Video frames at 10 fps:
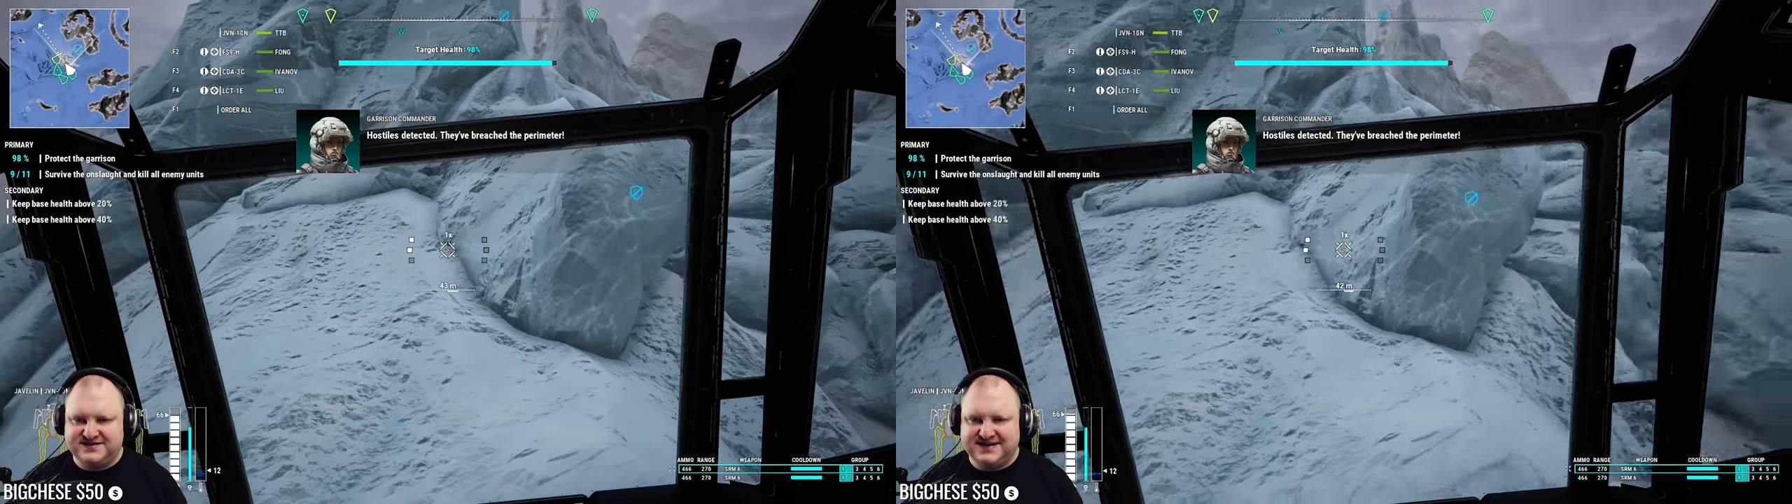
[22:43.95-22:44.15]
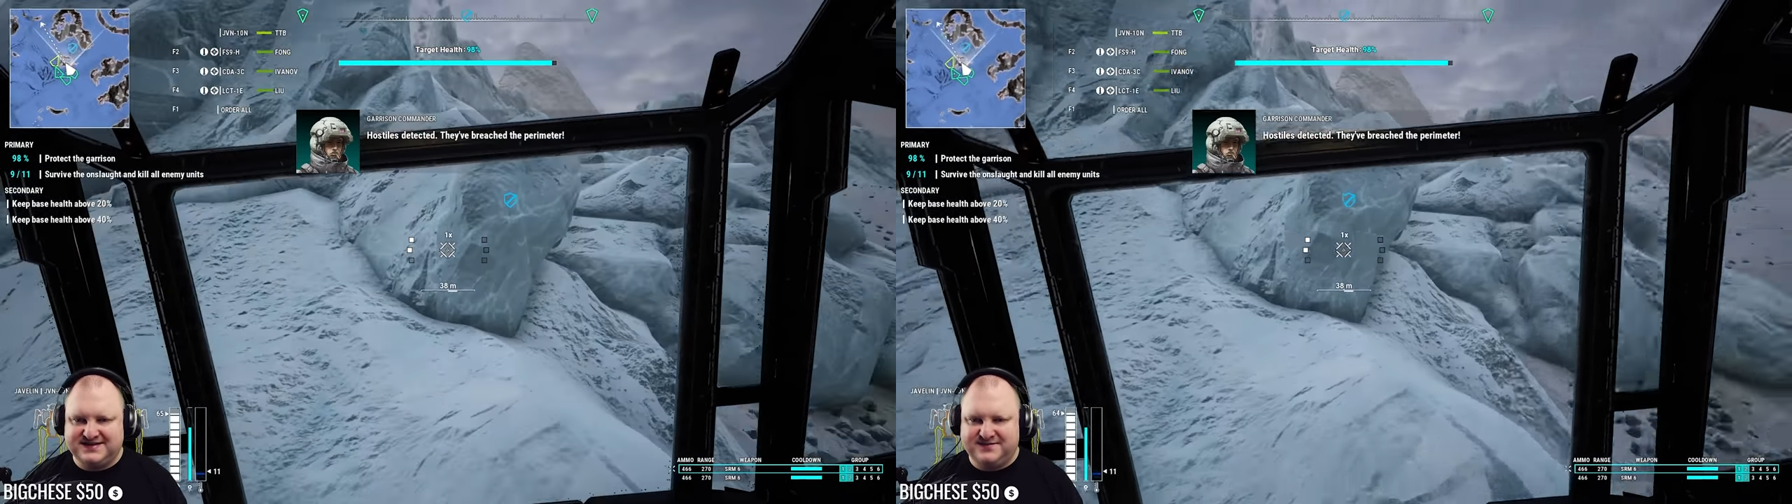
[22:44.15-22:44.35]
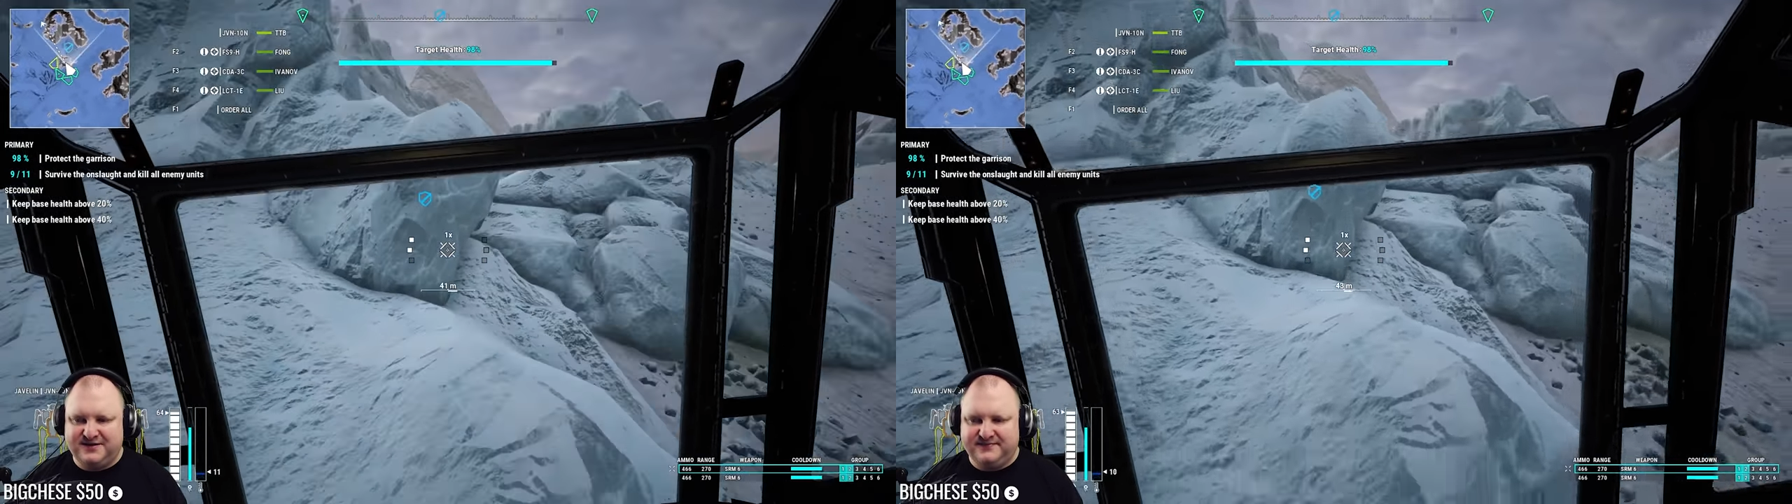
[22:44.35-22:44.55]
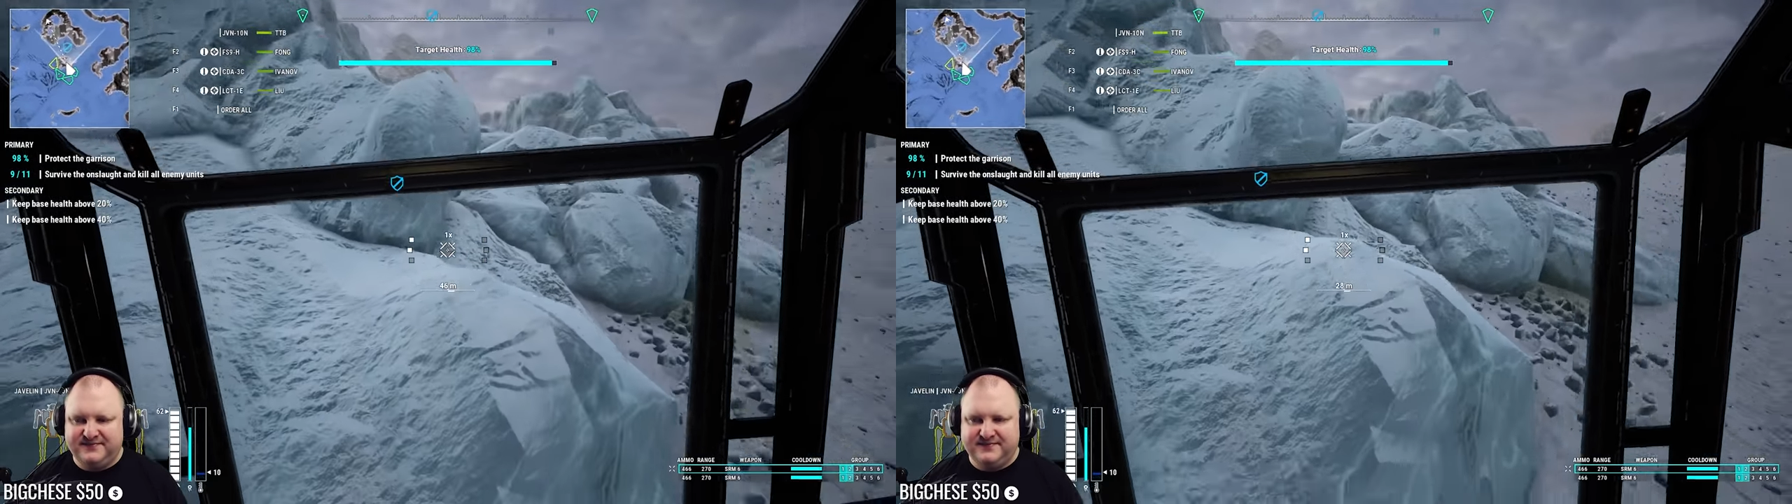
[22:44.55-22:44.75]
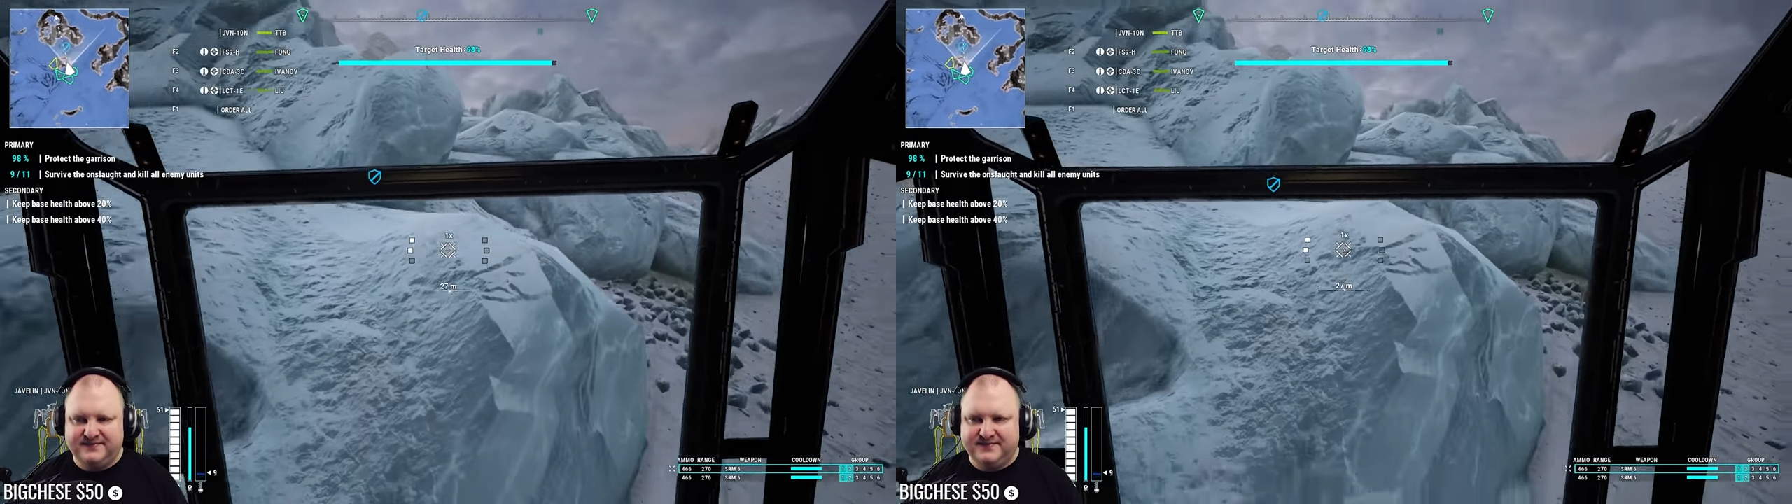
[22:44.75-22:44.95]
that as well.
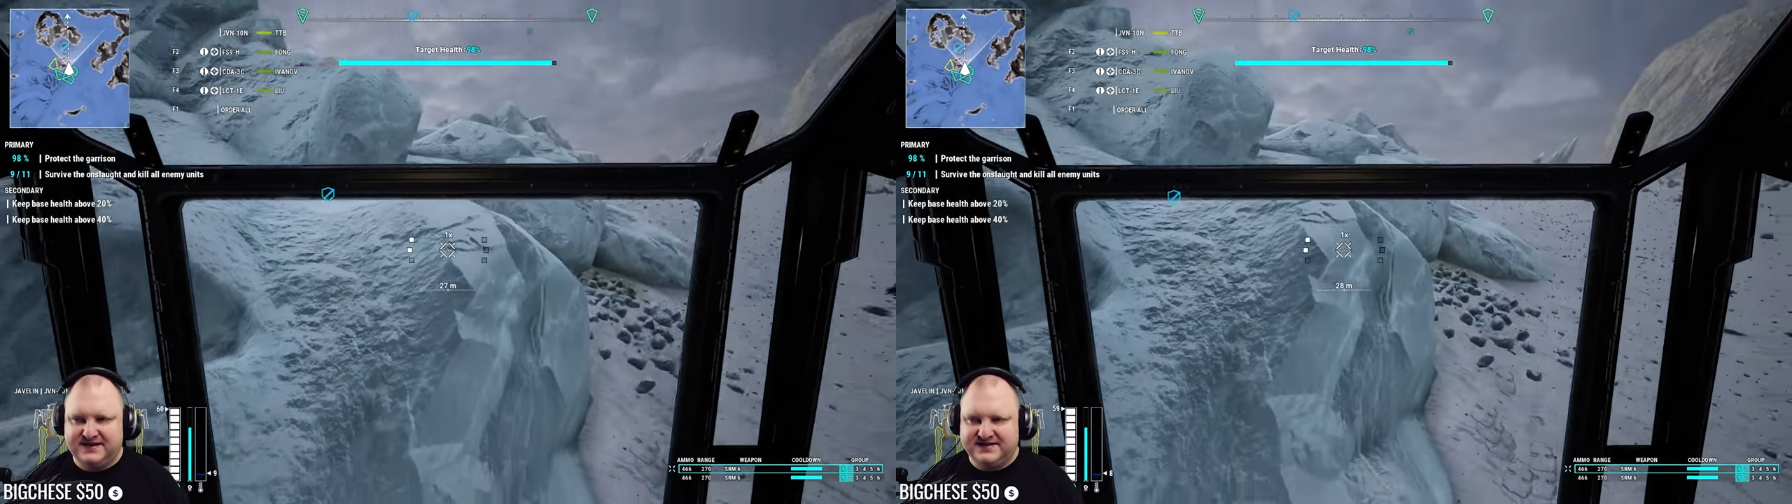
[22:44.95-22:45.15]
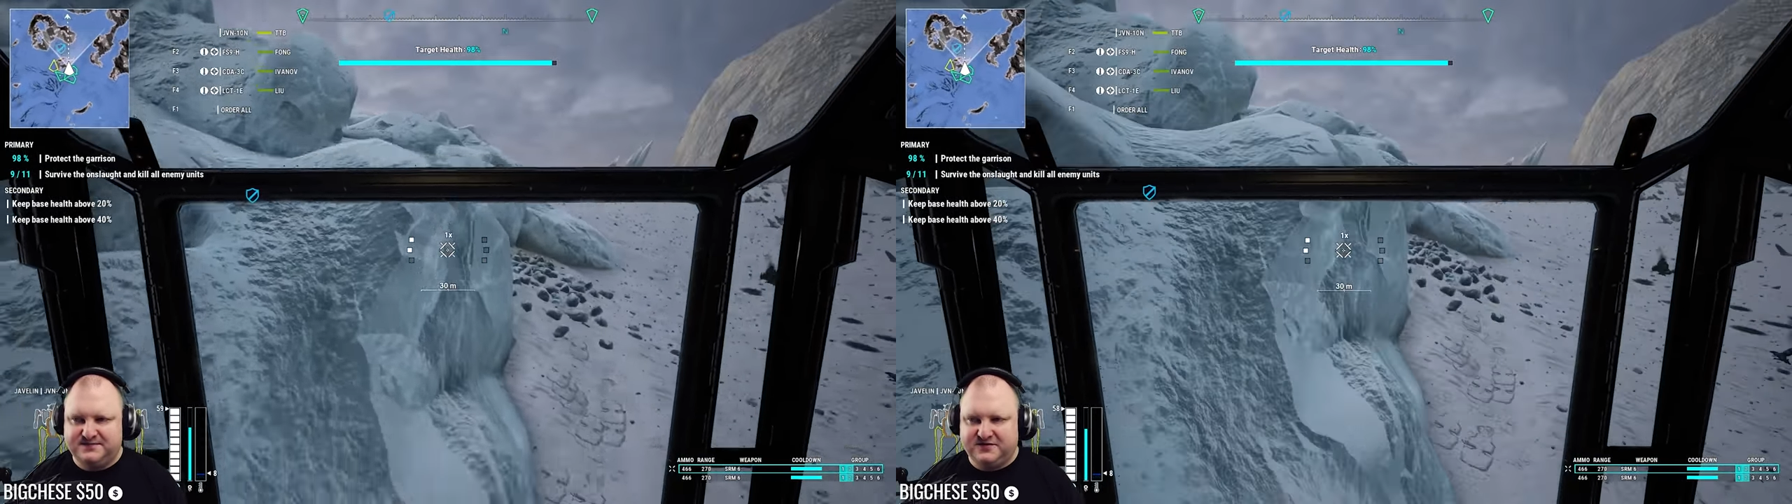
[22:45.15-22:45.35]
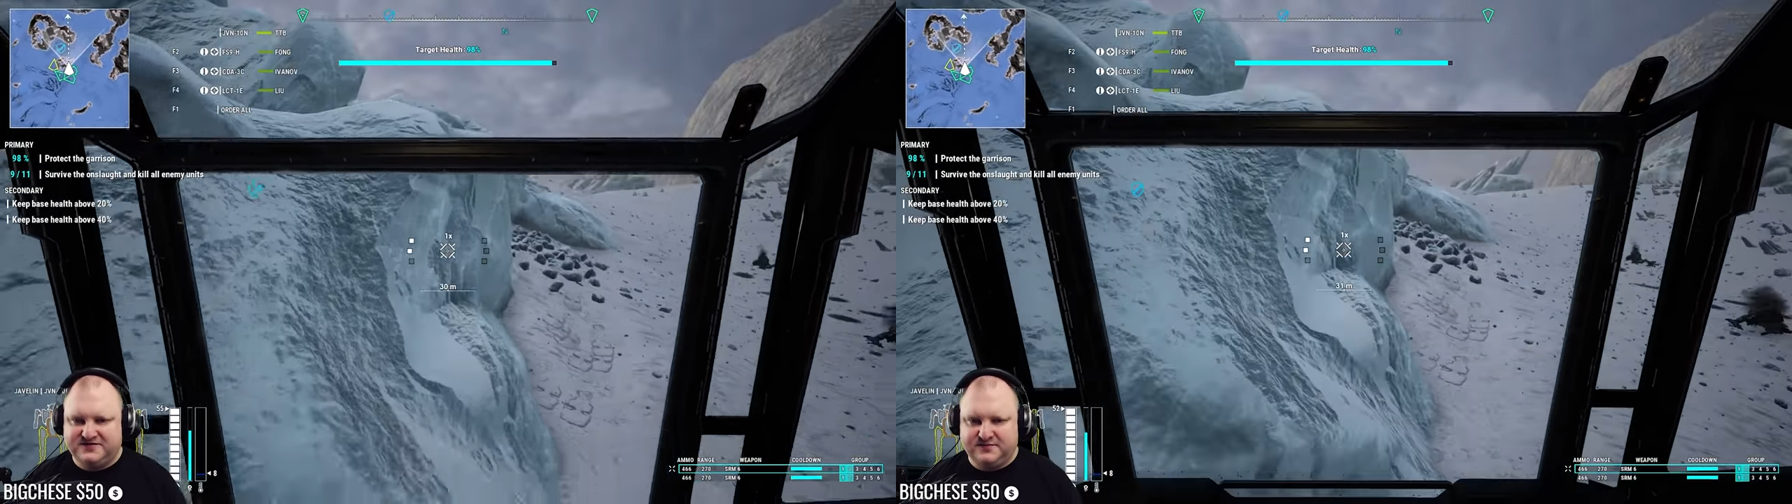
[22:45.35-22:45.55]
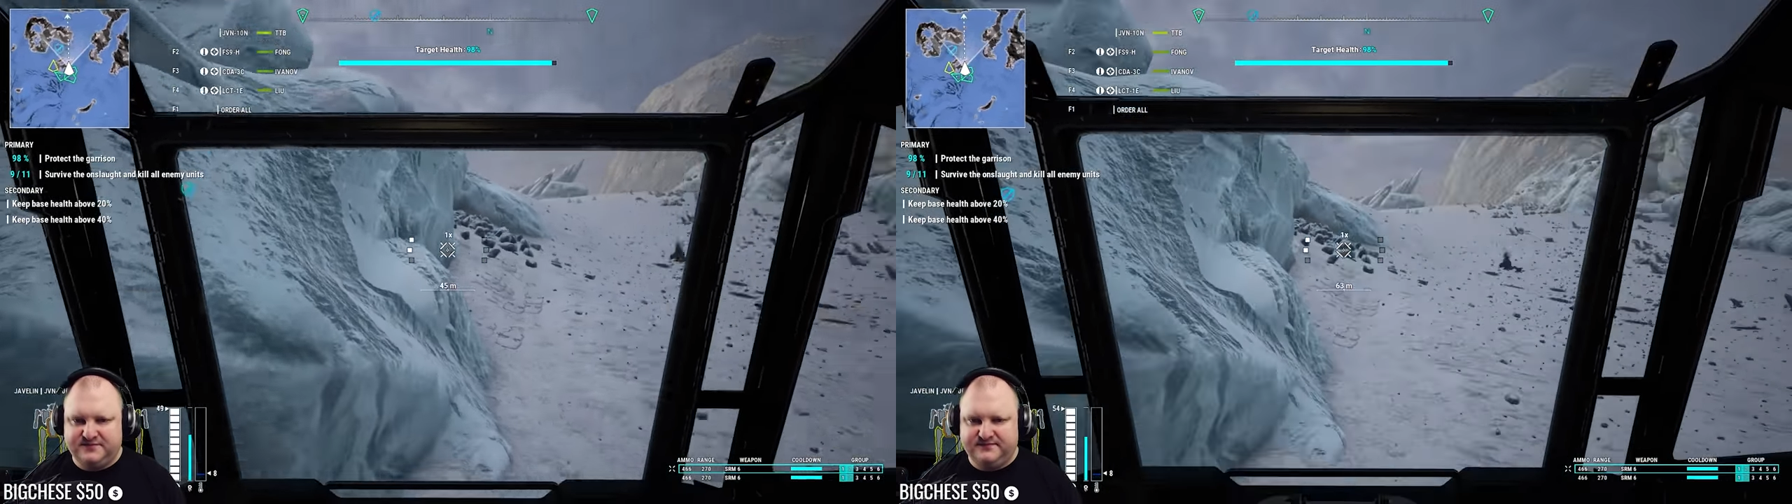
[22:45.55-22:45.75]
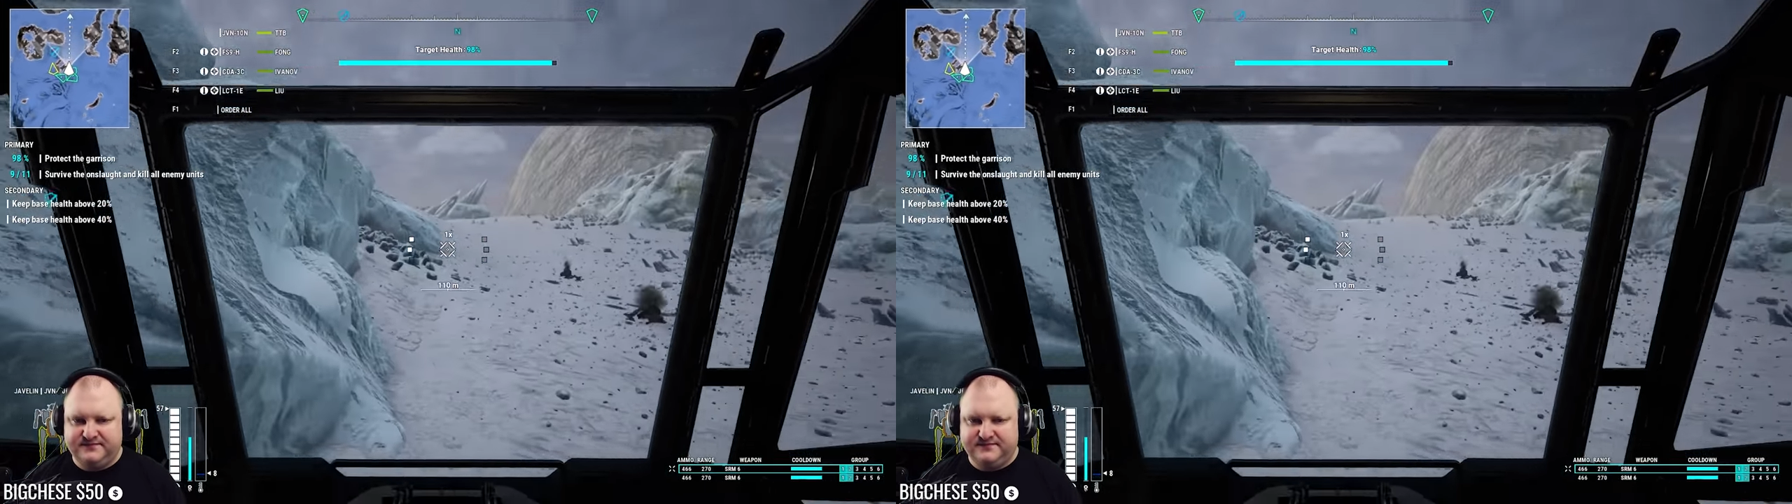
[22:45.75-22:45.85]
That's possible.